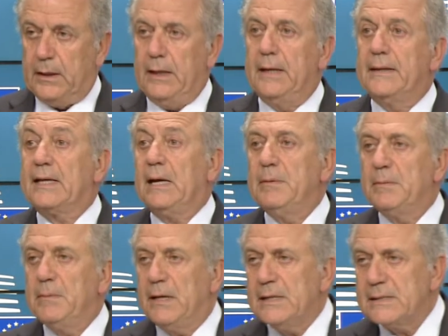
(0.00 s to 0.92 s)
In the coming
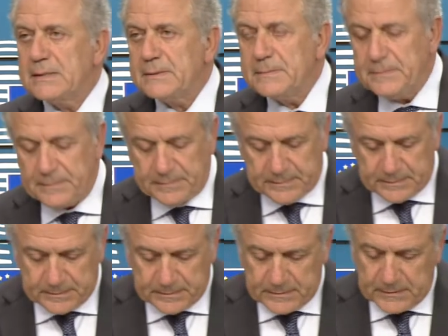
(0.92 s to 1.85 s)
months,
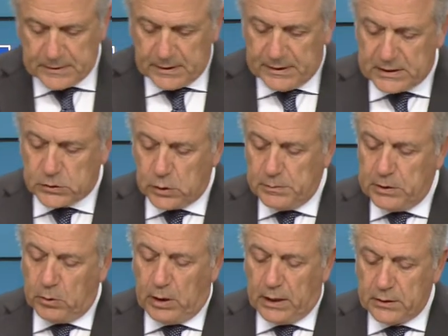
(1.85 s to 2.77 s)
this will be
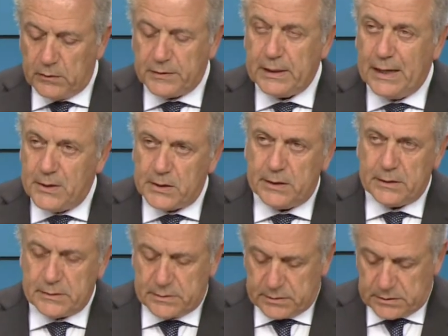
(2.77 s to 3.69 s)
one of the
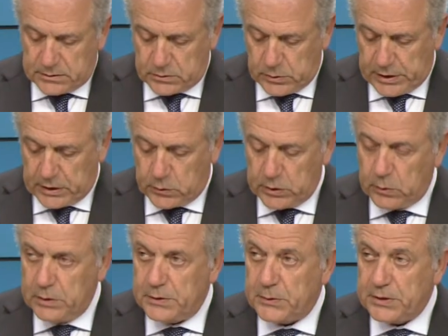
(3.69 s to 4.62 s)
areas where we
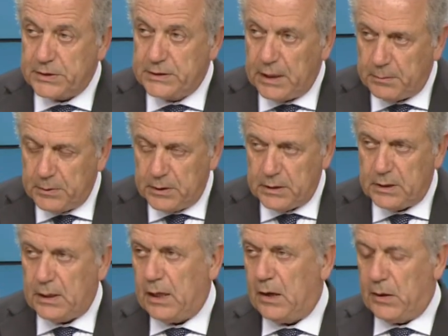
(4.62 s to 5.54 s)
will redouble
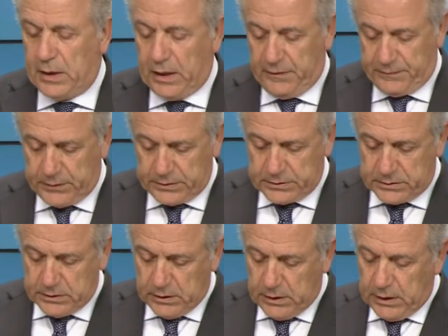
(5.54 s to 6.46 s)
our
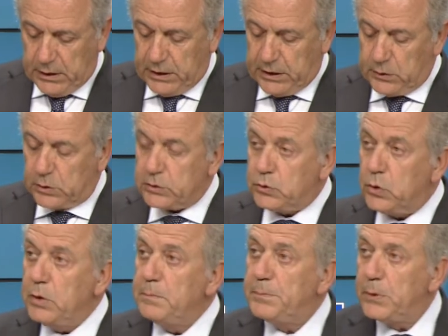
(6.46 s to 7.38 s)
efforts in order to
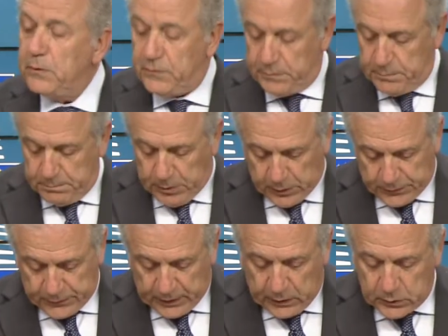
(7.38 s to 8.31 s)
improve
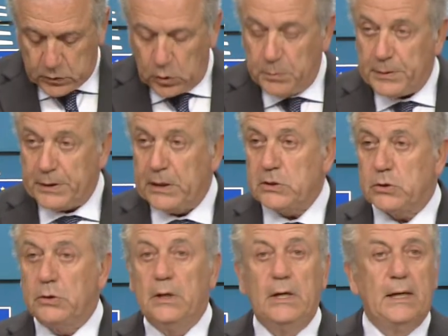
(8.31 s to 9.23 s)
both our
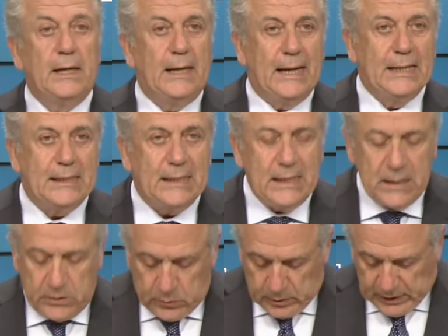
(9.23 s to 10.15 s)
cooperation at
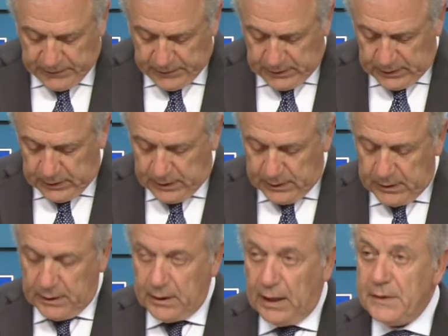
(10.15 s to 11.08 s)
EU level
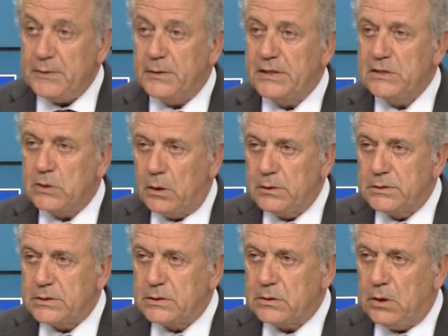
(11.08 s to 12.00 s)
and
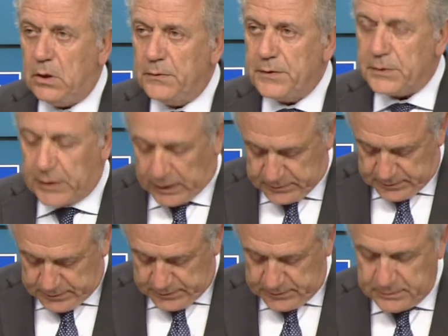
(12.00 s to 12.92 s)
results on the ground.
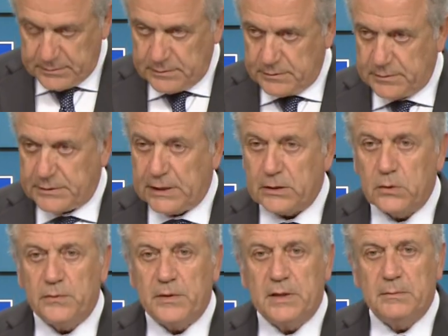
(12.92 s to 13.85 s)
Thank
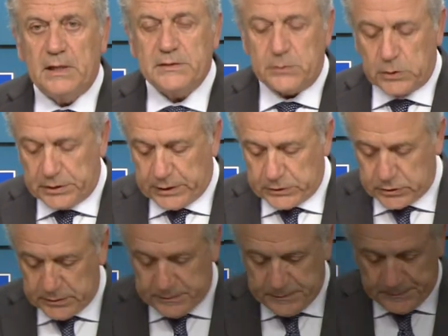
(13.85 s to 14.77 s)
you very much for your attention.